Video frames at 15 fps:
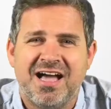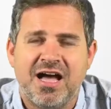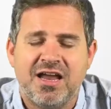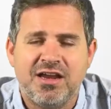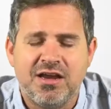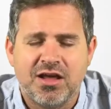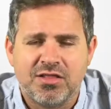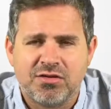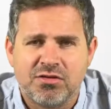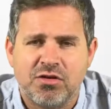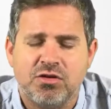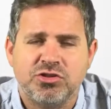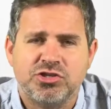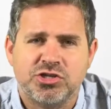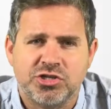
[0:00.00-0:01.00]
Another
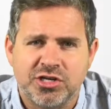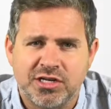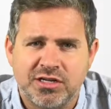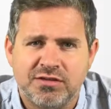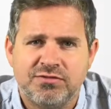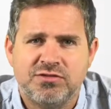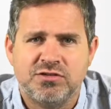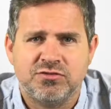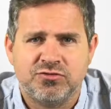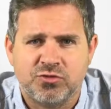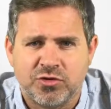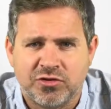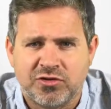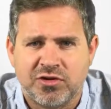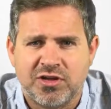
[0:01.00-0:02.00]
alternative to
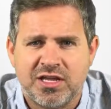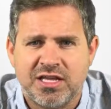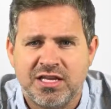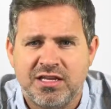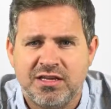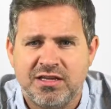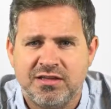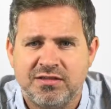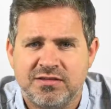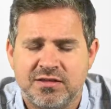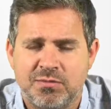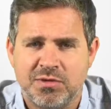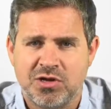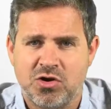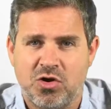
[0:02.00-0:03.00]
forced air heating is
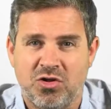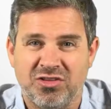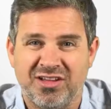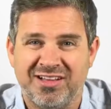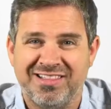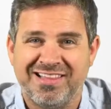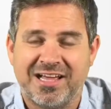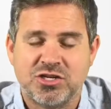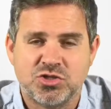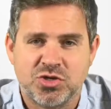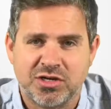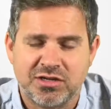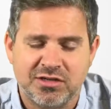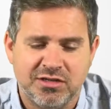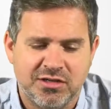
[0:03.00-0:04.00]
something called electric